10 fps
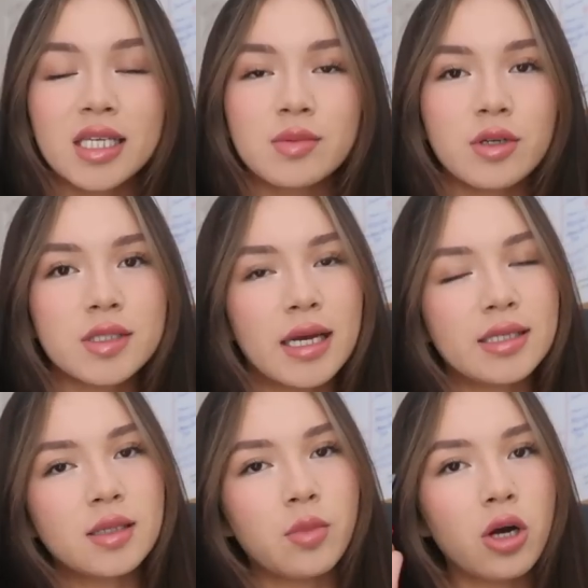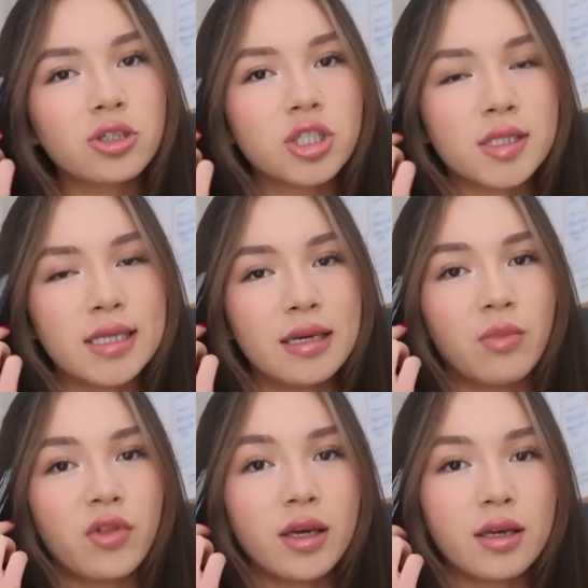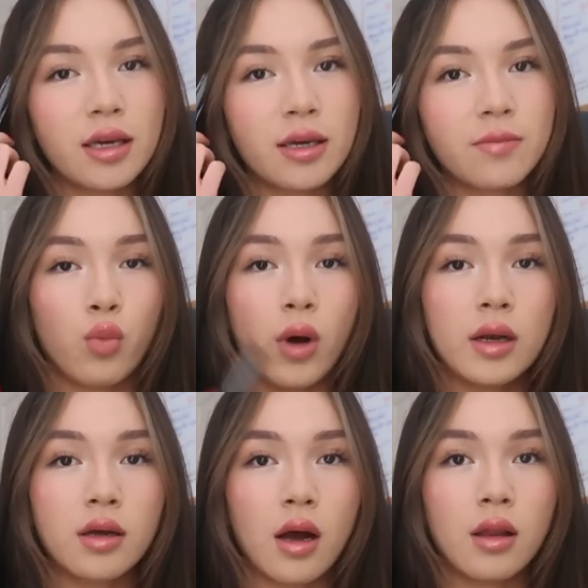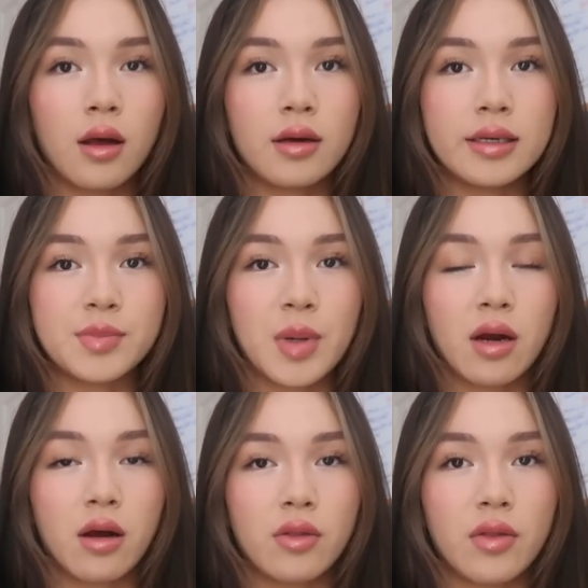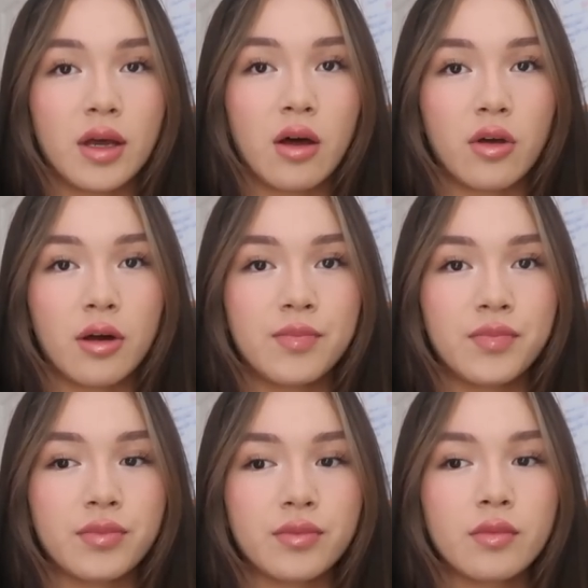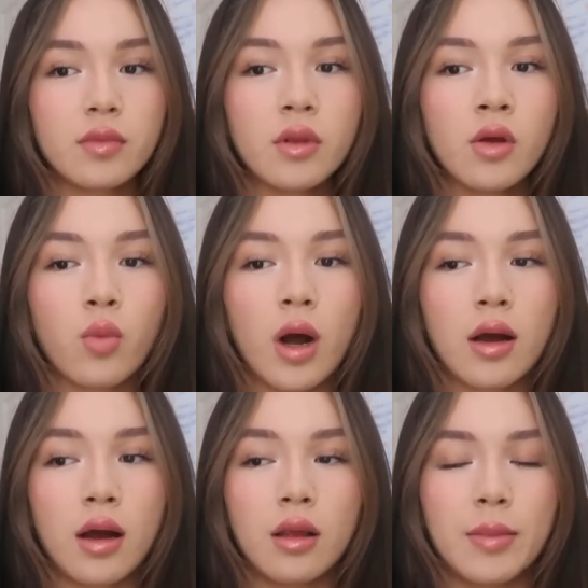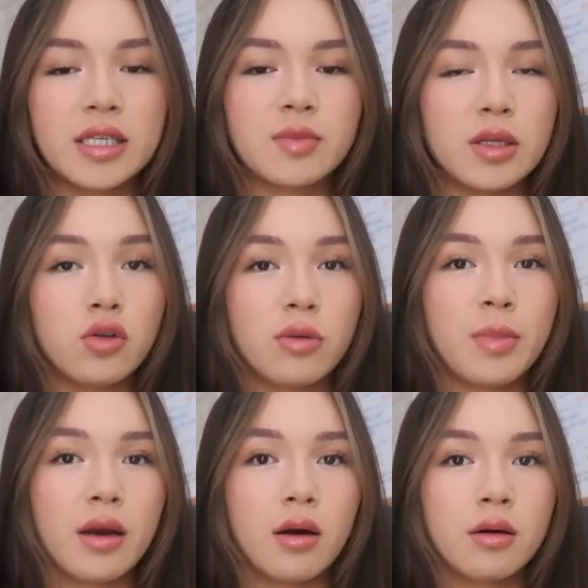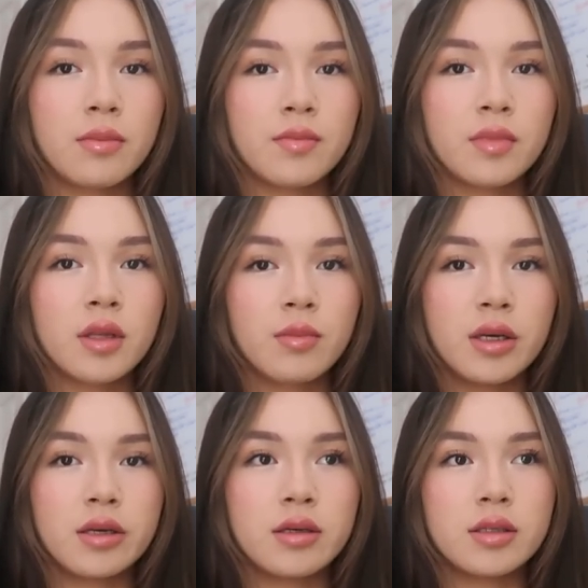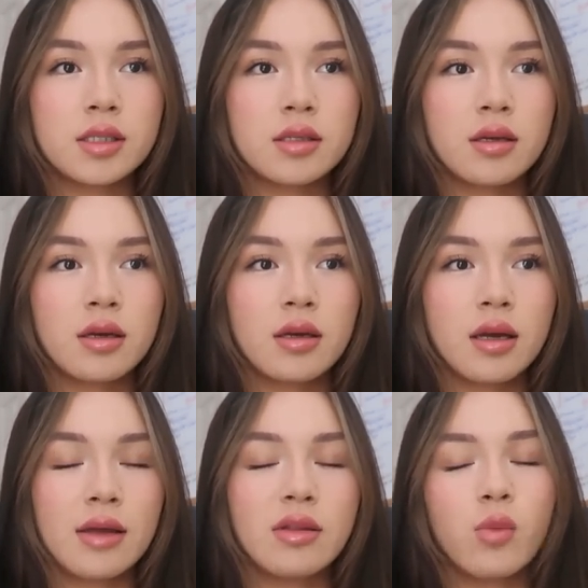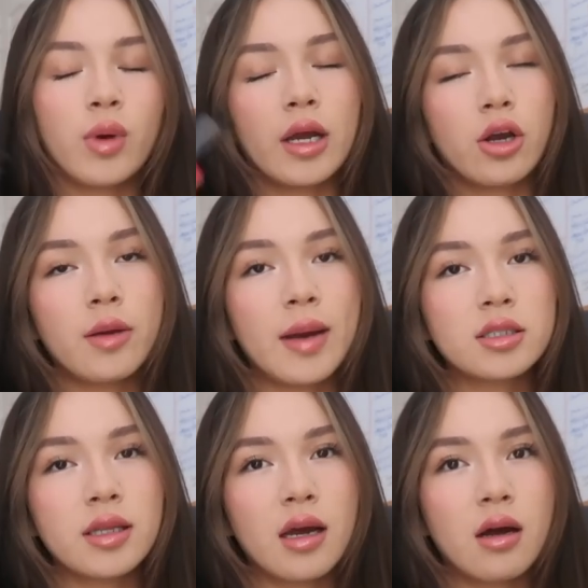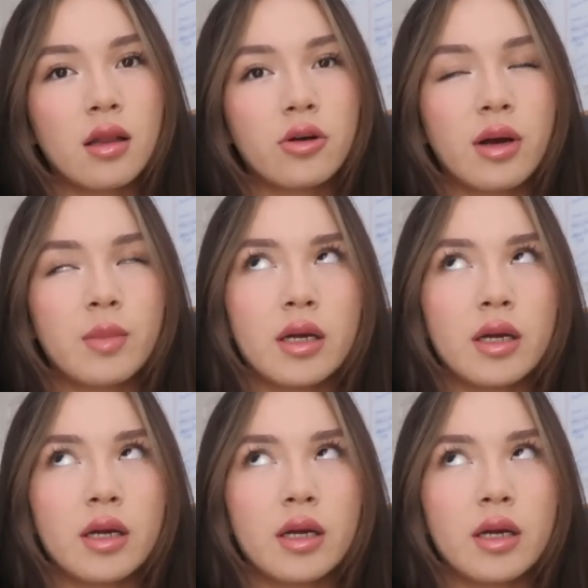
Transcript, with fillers: Is because I subconsciously am thinking one color is better than the other. One color makes me look better because and then when I go back to that color, I'm